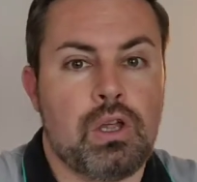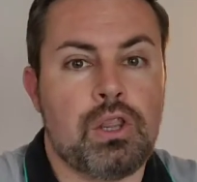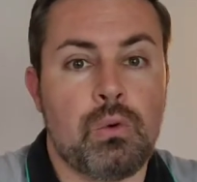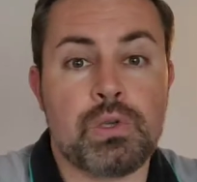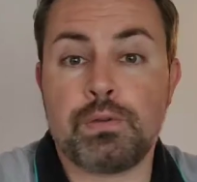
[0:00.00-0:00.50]

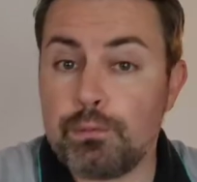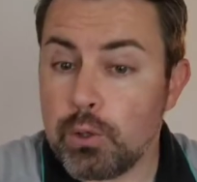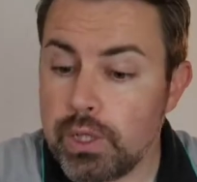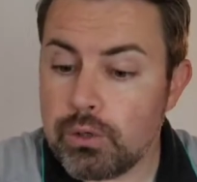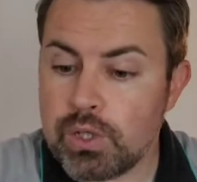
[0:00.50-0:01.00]
that was
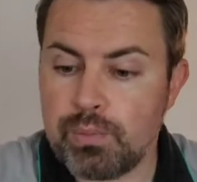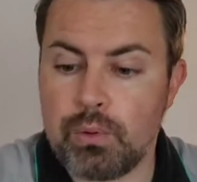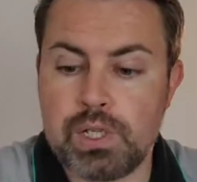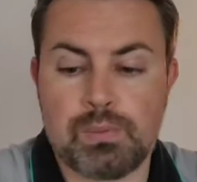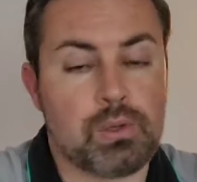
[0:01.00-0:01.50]
fully
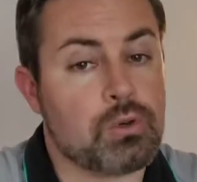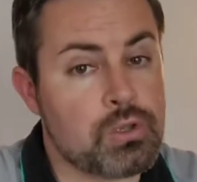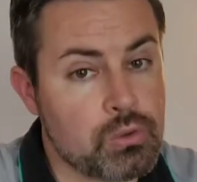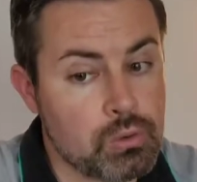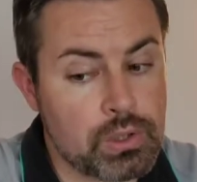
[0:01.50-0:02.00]
responsible or
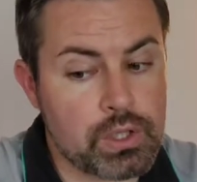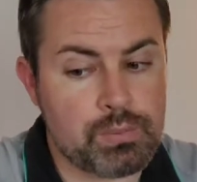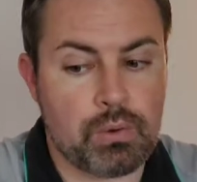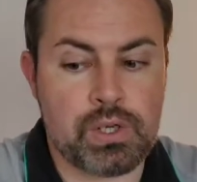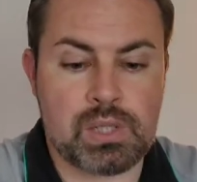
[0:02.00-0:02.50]
solely
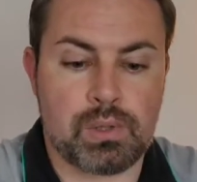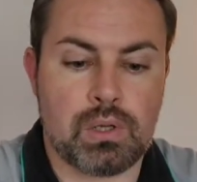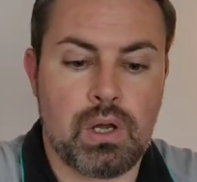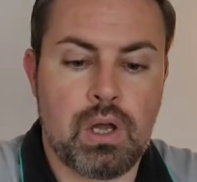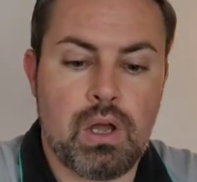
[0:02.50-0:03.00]

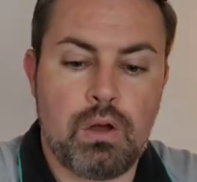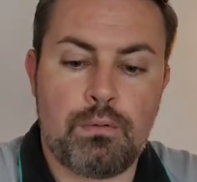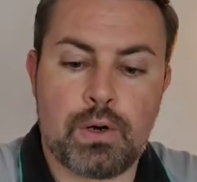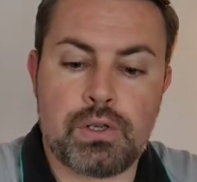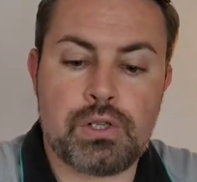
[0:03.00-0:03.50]
responsible
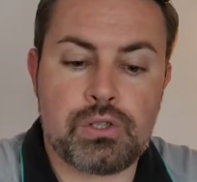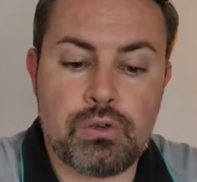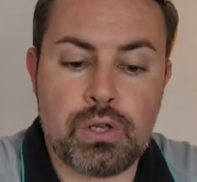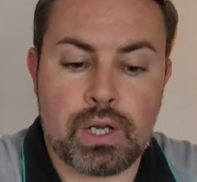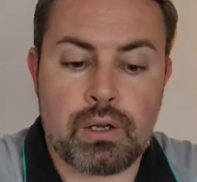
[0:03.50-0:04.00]
for
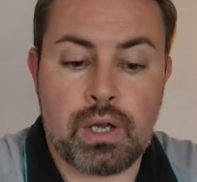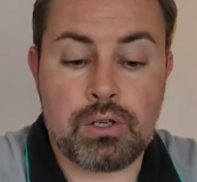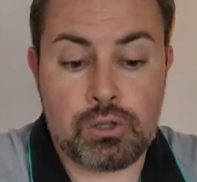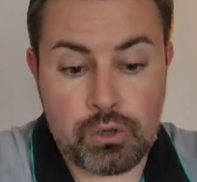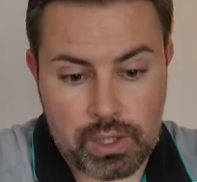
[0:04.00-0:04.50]

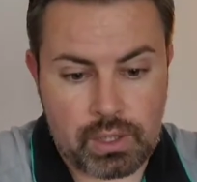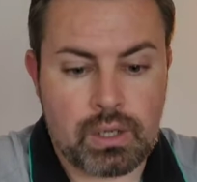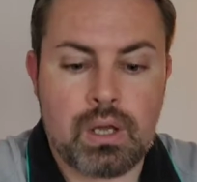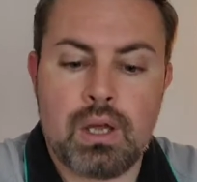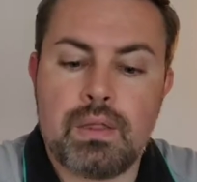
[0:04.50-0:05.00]
ensuring
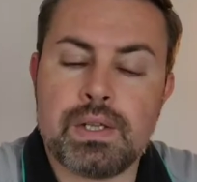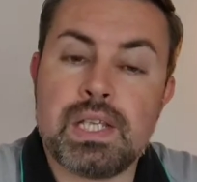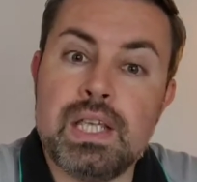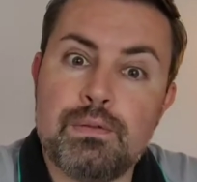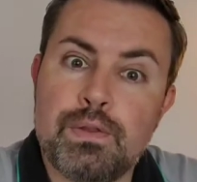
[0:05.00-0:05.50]
that
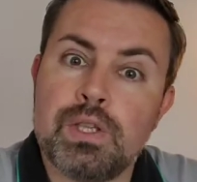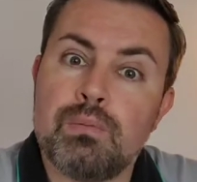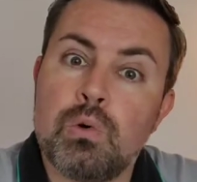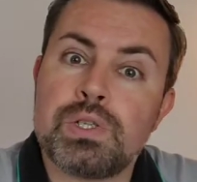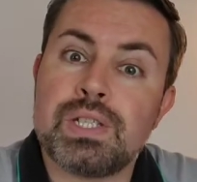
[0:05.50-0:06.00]
even the
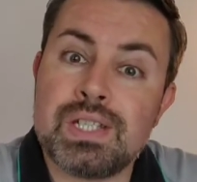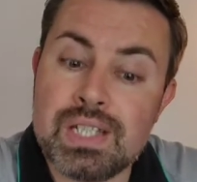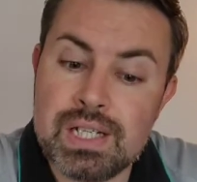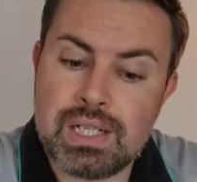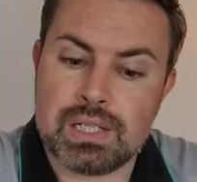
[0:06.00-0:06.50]
most
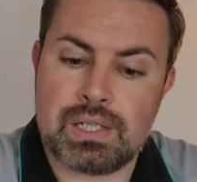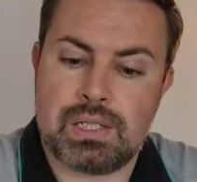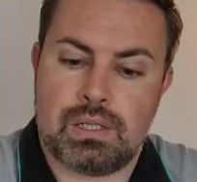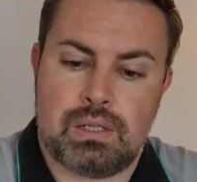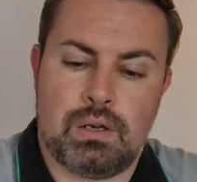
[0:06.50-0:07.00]

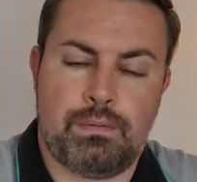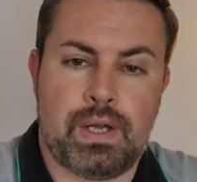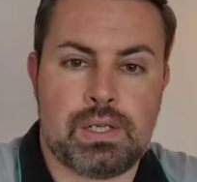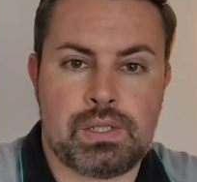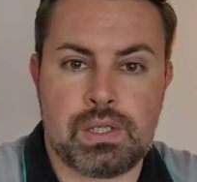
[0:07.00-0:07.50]
serious
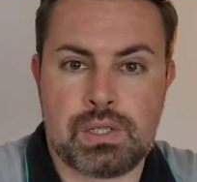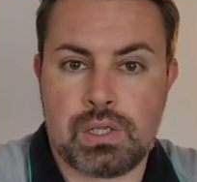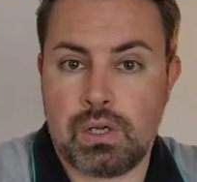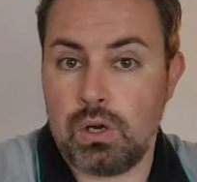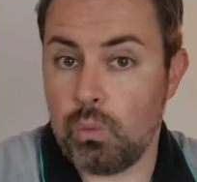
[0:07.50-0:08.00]

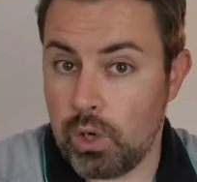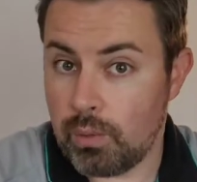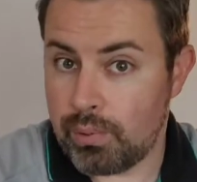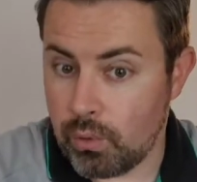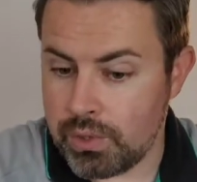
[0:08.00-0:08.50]
offences were
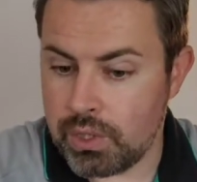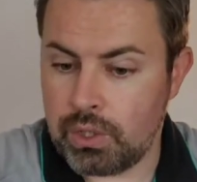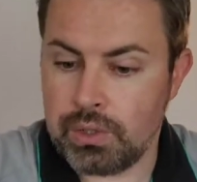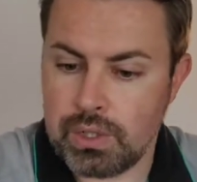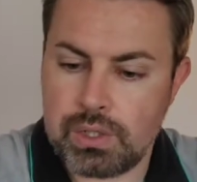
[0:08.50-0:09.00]

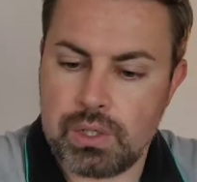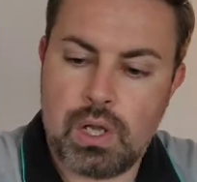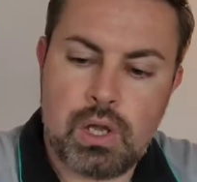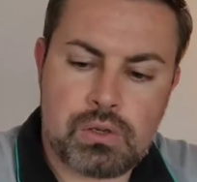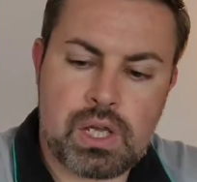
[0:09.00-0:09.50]
prosecuted.
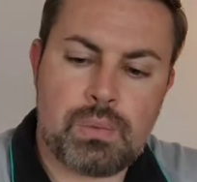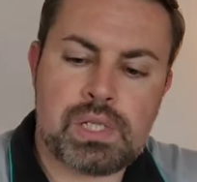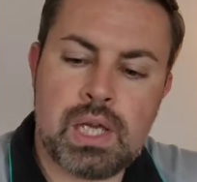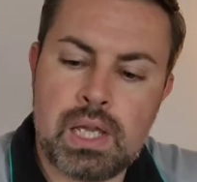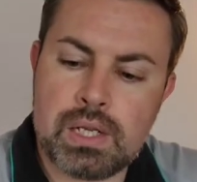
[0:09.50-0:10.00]
So that was
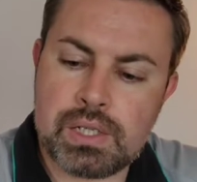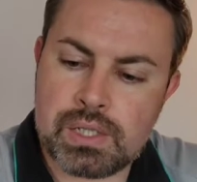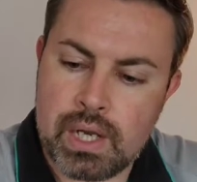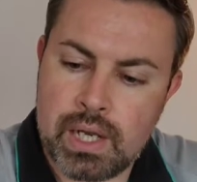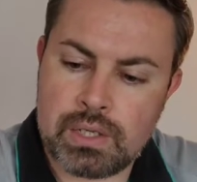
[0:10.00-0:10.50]
Hay and
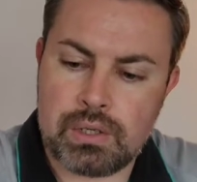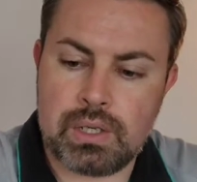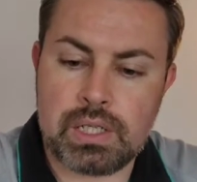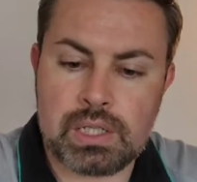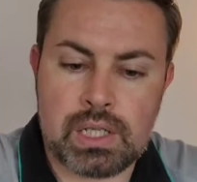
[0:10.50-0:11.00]
Schneider in
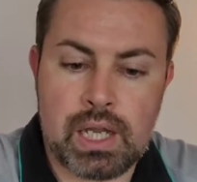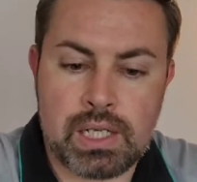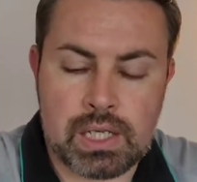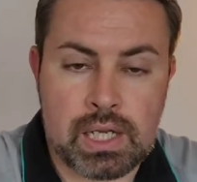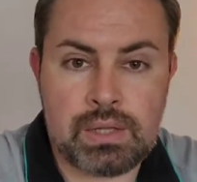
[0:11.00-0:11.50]

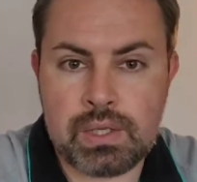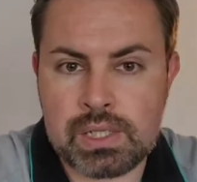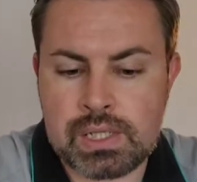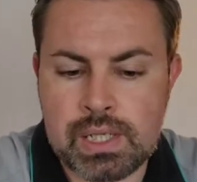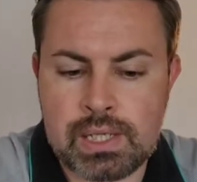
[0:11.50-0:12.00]
1989 that
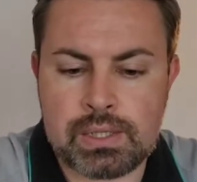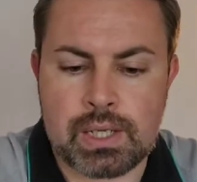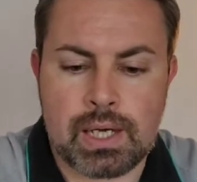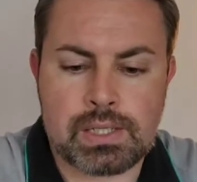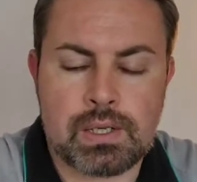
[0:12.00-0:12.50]
said
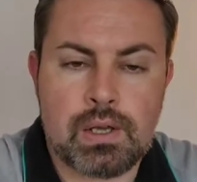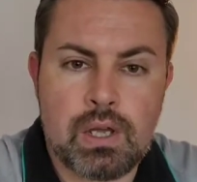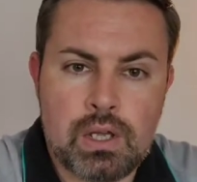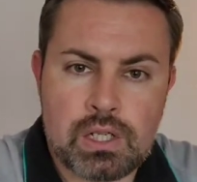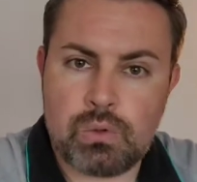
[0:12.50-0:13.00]
that.
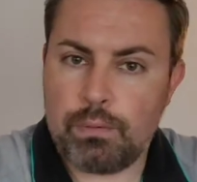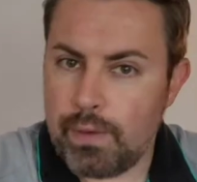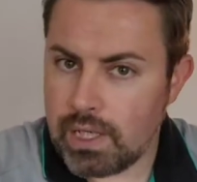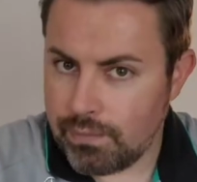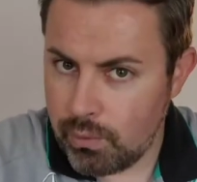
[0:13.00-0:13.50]
So
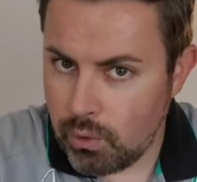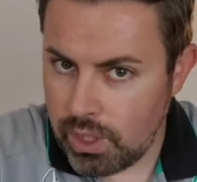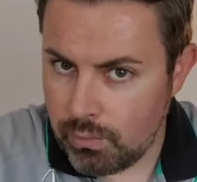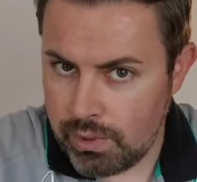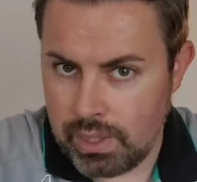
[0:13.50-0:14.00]
effectively what
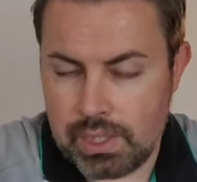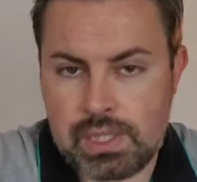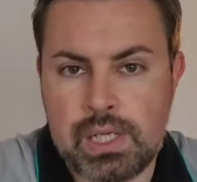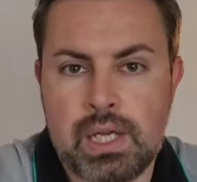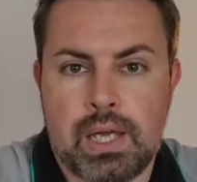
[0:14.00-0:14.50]
they were then
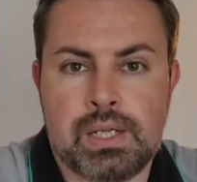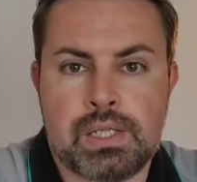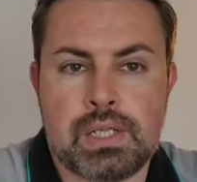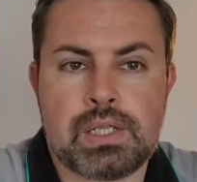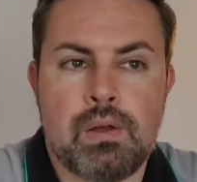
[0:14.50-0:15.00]
saying is
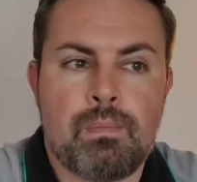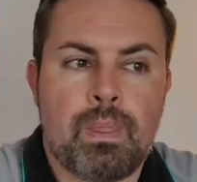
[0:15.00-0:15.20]
that